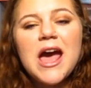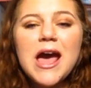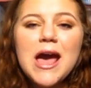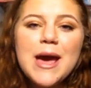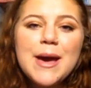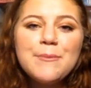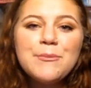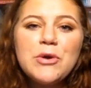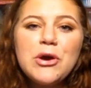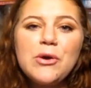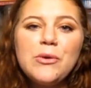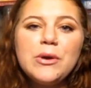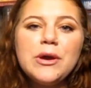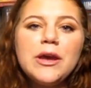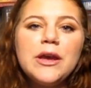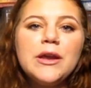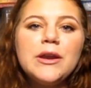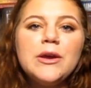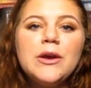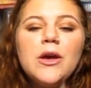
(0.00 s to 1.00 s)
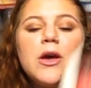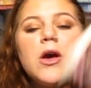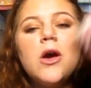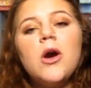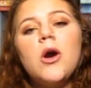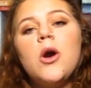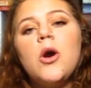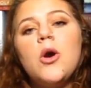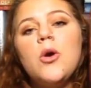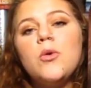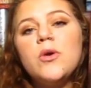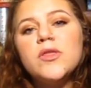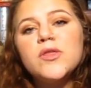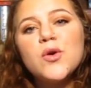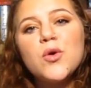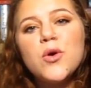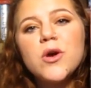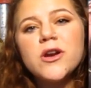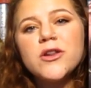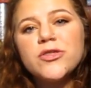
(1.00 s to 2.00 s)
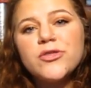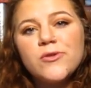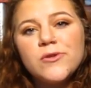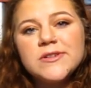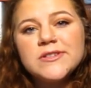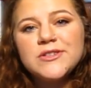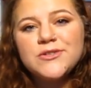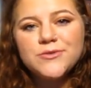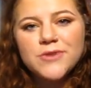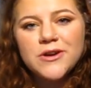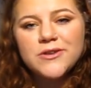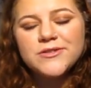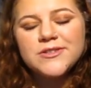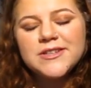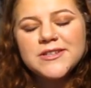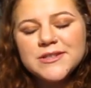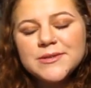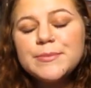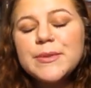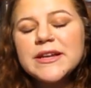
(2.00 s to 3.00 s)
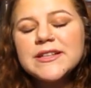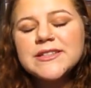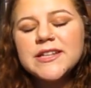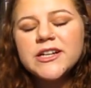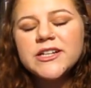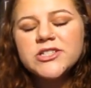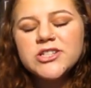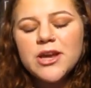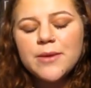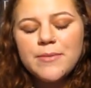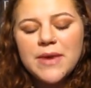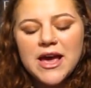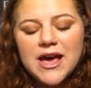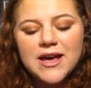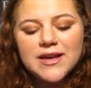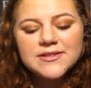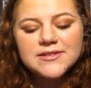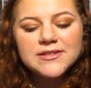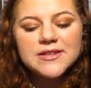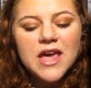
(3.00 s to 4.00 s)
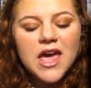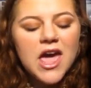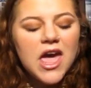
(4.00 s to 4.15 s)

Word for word: I'm going with A Court of Thorns and Roses by Sarah J. Maas.